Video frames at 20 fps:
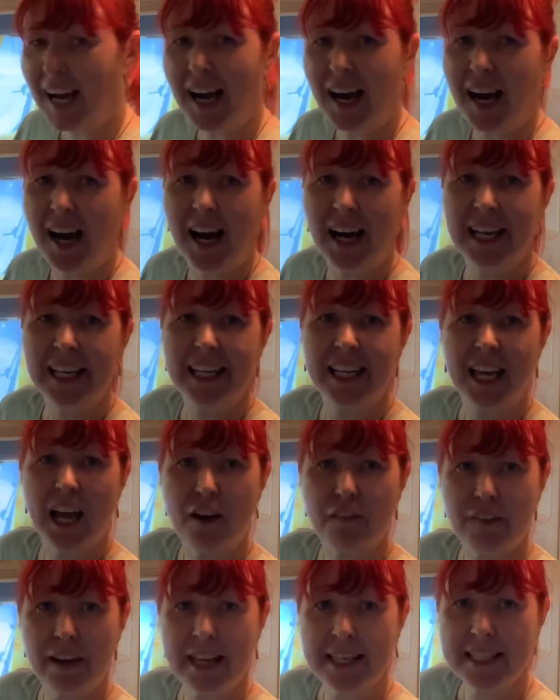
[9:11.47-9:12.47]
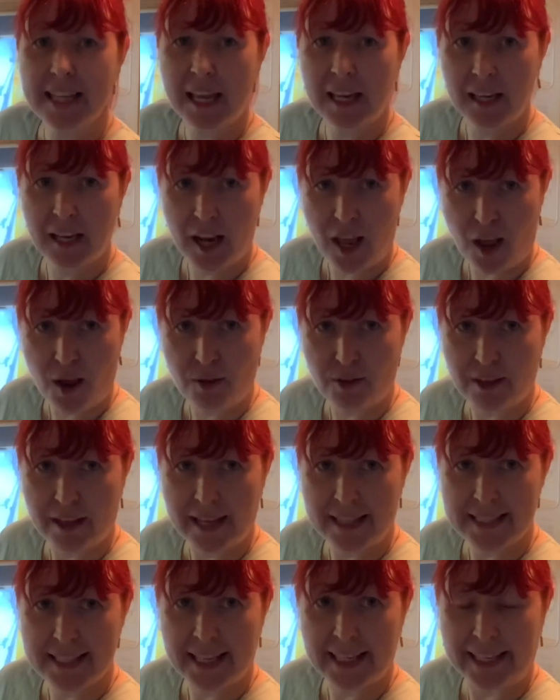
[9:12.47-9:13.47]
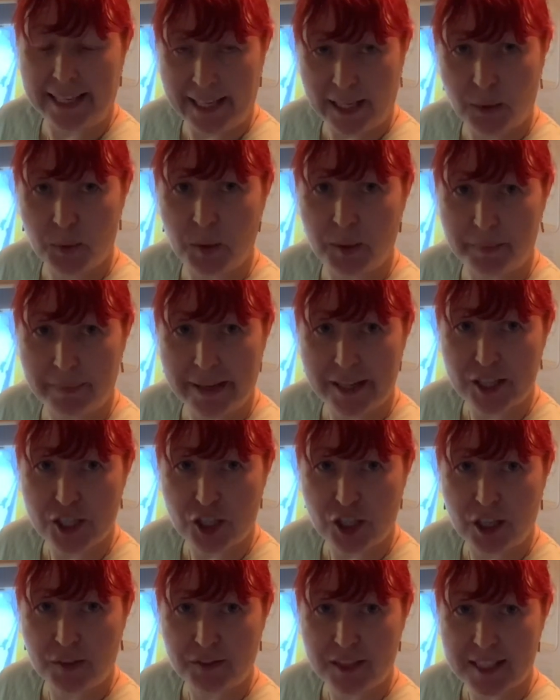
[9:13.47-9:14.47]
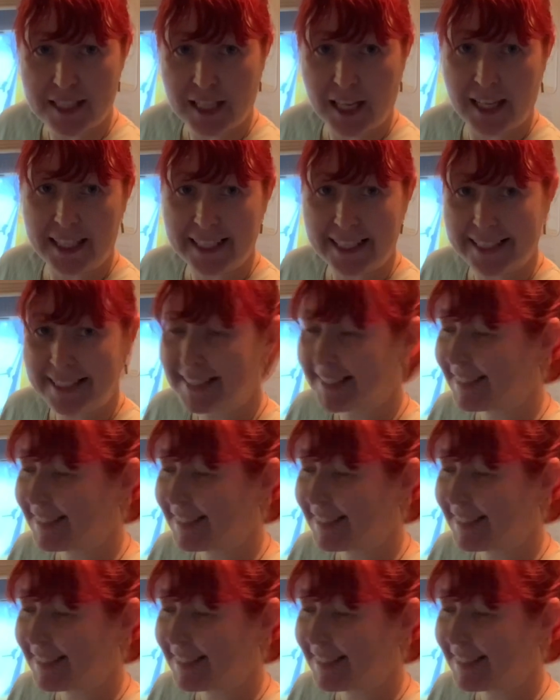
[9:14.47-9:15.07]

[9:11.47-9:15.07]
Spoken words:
I love it and loathe it in equal measure, I've decided.